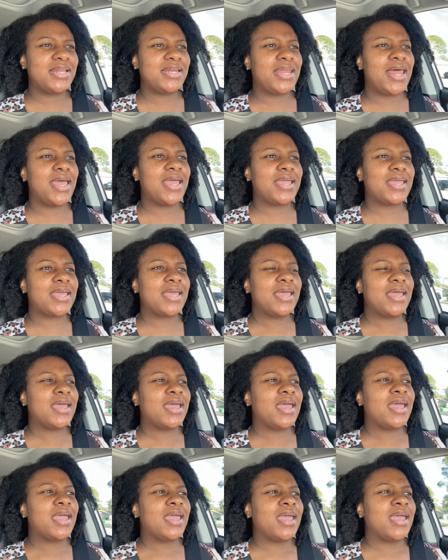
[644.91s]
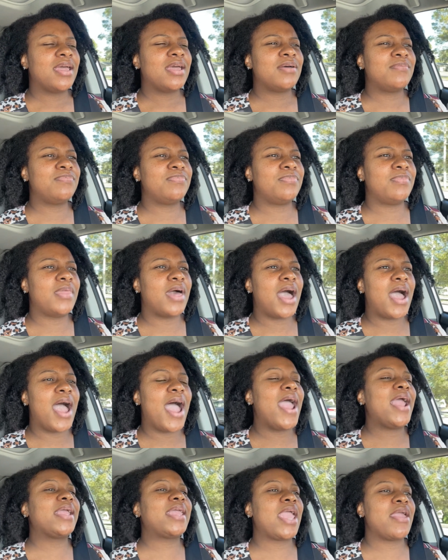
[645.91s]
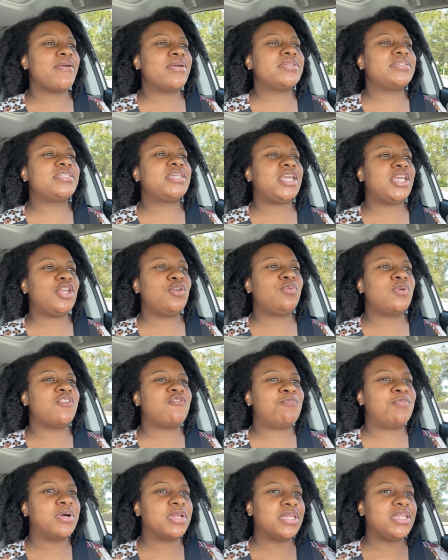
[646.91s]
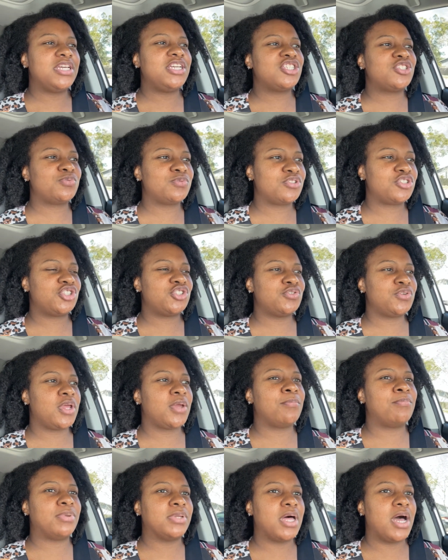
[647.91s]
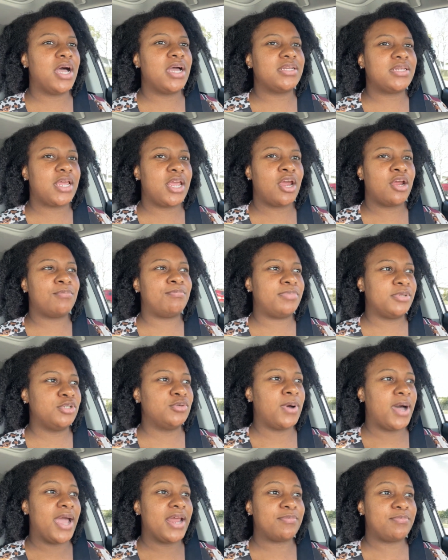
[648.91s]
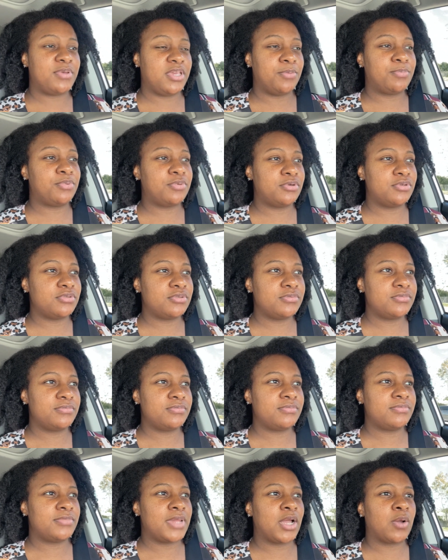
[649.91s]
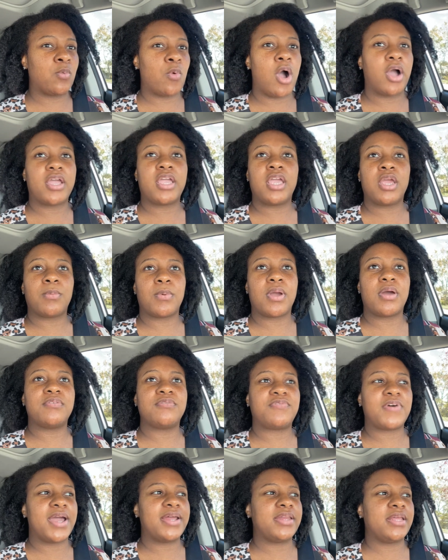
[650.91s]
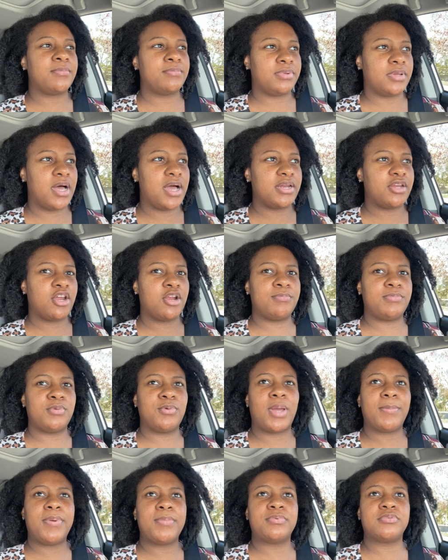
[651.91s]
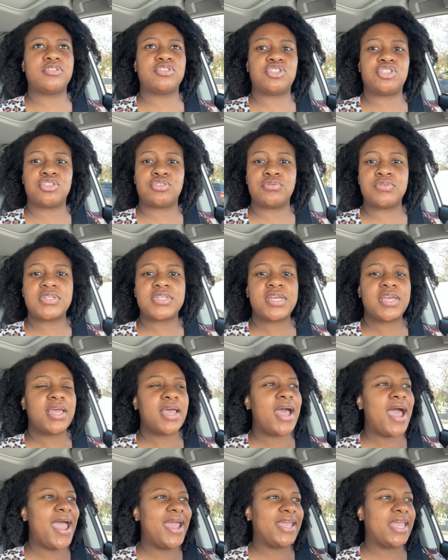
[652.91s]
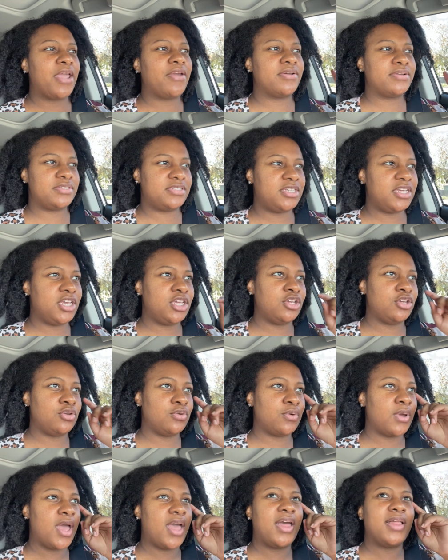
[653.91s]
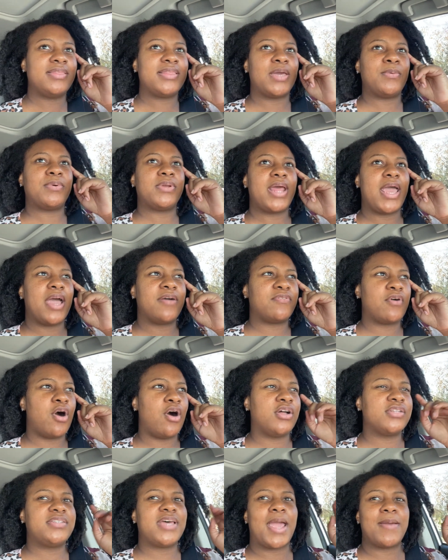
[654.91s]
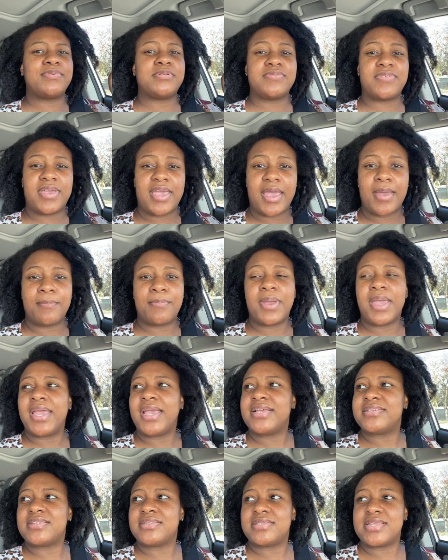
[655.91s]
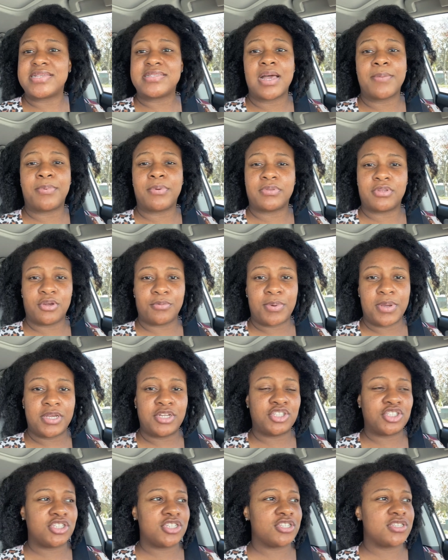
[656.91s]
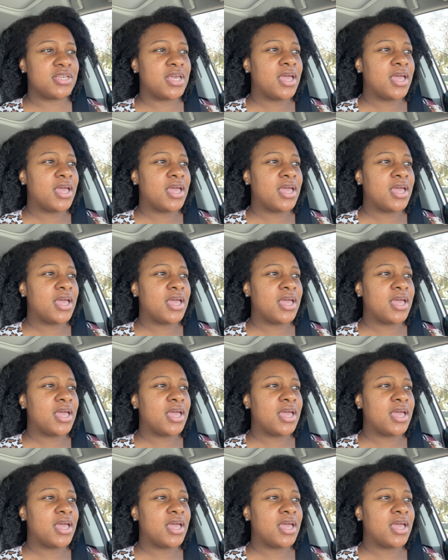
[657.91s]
Like, I guarantee you, if police were shooting blonde-haired, blue-eyed people, like walking around finding blonde-haired, blue-eyed people to shoot, I guarantee you they would have all types of campaigns and things up on their pages.